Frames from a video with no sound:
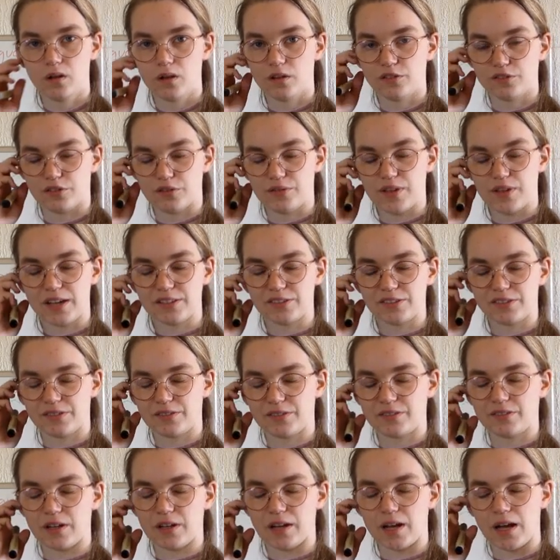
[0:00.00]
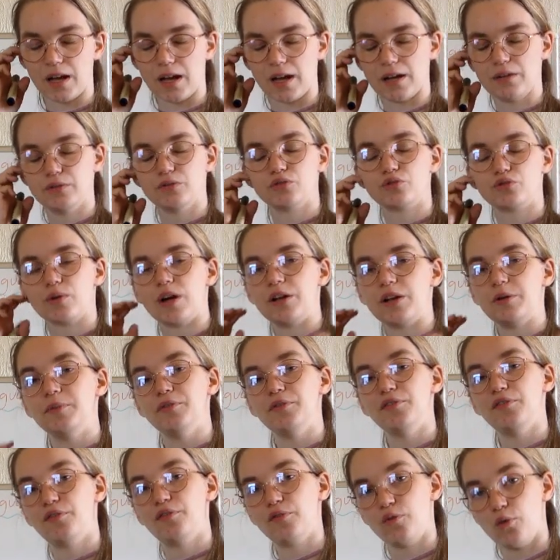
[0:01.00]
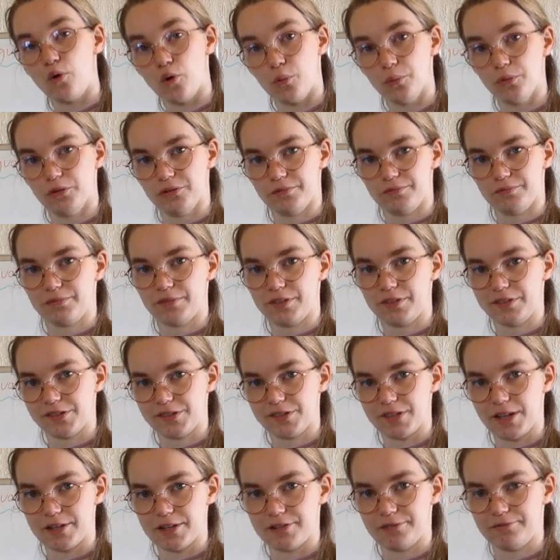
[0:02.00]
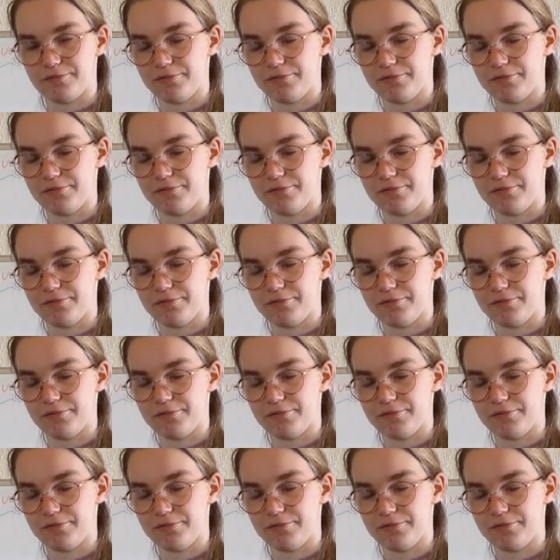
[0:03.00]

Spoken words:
So that's how you try to be formal instead.